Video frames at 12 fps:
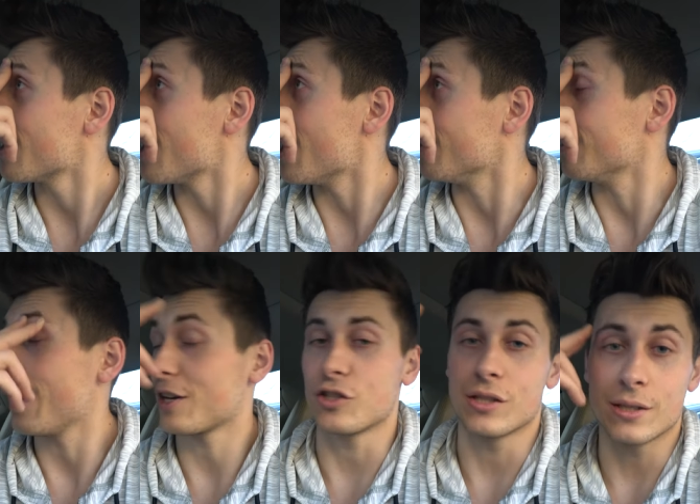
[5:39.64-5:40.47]
And they
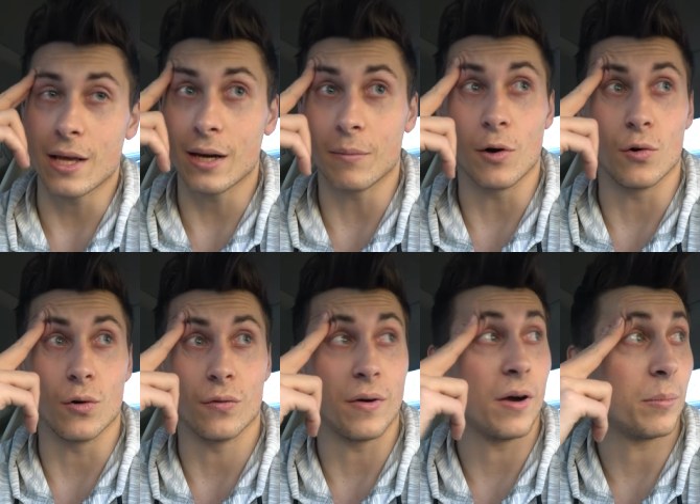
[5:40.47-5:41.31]
actually stayed on my
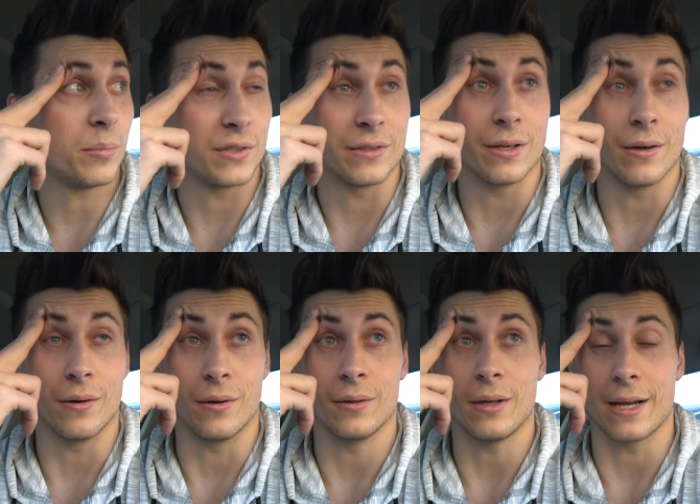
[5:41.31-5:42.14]
roof up
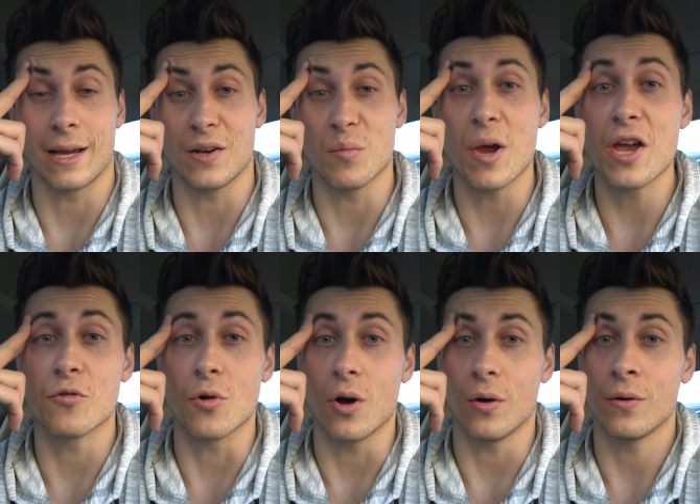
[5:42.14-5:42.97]
until I got on the main
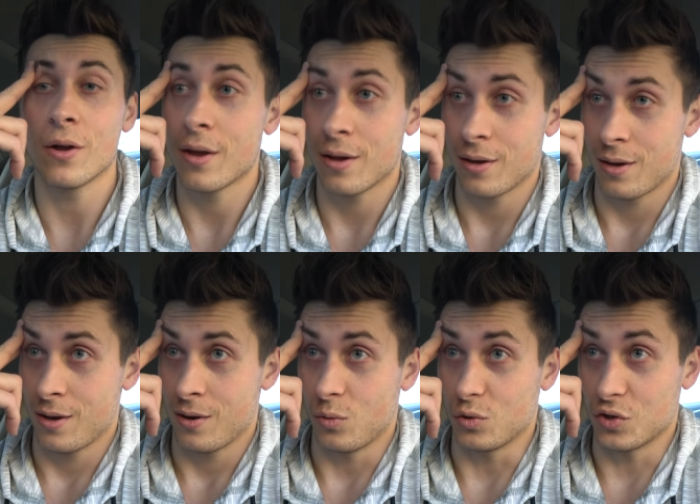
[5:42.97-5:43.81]
road
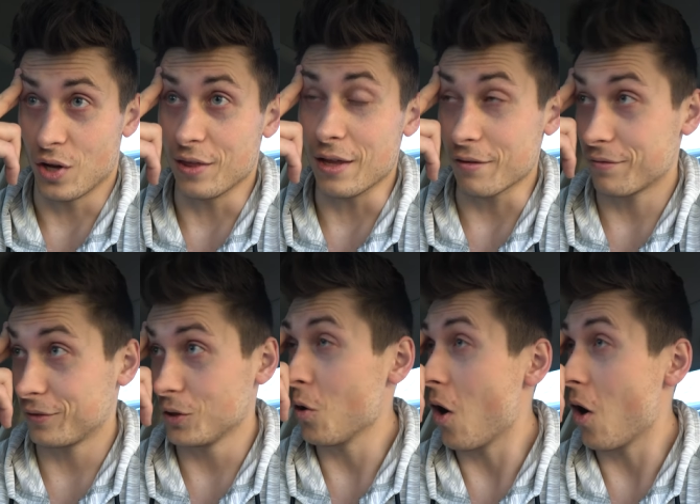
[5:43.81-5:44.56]
which then they flew